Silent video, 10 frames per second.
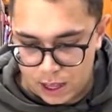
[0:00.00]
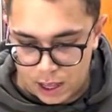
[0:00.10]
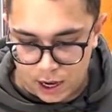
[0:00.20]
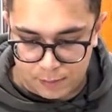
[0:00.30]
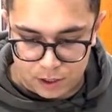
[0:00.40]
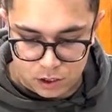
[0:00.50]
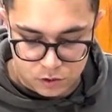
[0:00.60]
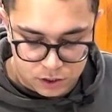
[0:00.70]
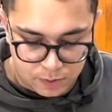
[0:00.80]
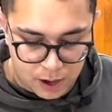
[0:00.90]
And I'm going to
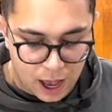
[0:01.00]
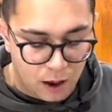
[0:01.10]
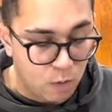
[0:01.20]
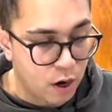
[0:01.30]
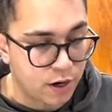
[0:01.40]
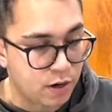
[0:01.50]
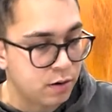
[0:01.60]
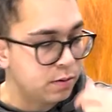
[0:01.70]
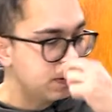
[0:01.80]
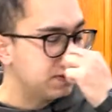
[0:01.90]
use some hot water
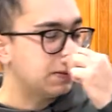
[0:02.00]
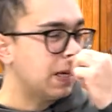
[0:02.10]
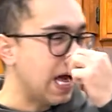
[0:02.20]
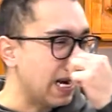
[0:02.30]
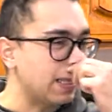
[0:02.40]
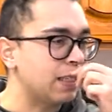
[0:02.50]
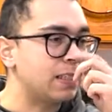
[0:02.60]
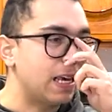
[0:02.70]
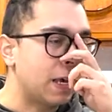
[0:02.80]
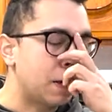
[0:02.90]
out of the
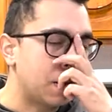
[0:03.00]
sink